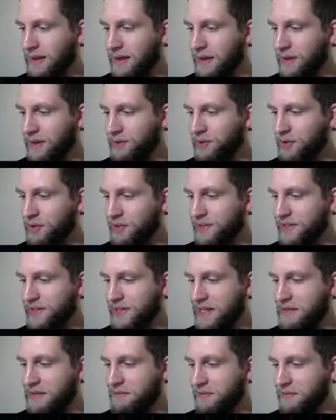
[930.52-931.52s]
Your
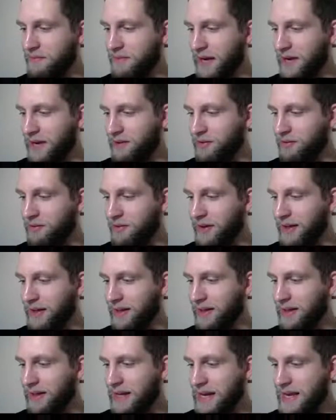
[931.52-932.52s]
zebra power
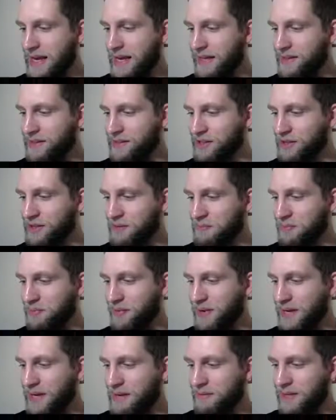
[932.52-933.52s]
ring. It's so
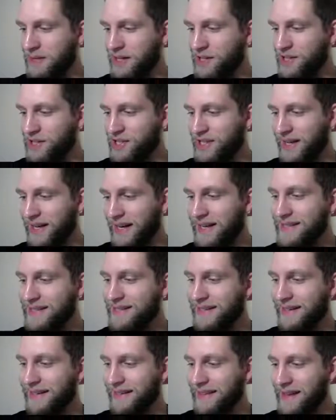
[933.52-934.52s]
pretty when it shines
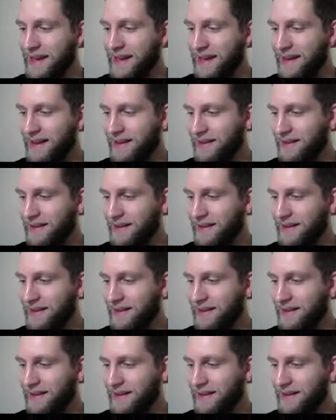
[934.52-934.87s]
like that.